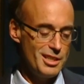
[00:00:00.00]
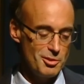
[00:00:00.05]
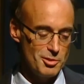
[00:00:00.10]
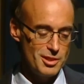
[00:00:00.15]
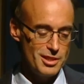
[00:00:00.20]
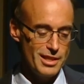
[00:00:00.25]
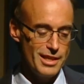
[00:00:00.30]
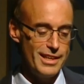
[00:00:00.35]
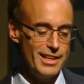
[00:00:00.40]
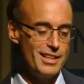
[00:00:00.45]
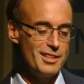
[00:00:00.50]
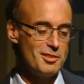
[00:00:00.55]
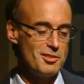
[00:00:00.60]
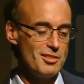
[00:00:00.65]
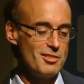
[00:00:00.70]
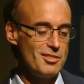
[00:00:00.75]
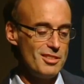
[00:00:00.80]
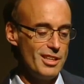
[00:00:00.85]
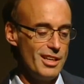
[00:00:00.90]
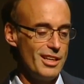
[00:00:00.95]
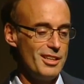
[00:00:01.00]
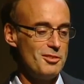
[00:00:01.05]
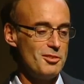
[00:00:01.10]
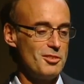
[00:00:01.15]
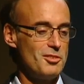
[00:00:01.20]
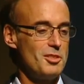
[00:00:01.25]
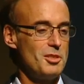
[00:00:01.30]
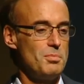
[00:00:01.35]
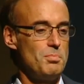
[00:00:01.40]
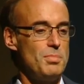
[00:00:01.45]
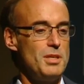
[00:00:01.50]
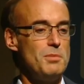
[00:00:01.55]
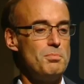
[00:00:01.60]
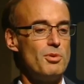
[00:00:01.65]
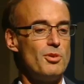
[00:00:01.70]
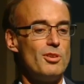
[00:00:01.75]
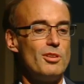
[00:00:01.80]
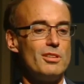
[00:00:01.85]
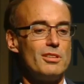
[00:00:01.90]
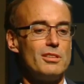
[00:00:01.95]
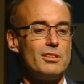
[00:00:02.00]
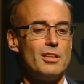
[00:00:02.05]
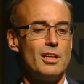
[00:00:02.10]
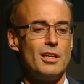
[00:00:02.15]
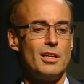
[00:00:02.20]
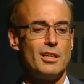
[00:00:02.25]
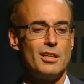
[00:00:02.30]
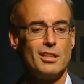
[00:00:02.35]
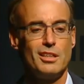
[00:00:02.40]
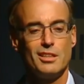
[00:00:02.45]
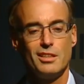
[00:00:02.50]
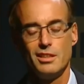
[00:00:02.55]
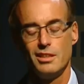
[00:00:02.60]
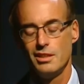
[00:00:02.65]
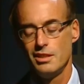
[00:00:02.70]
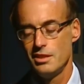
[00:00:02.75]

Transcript: you know, science is not just people uh,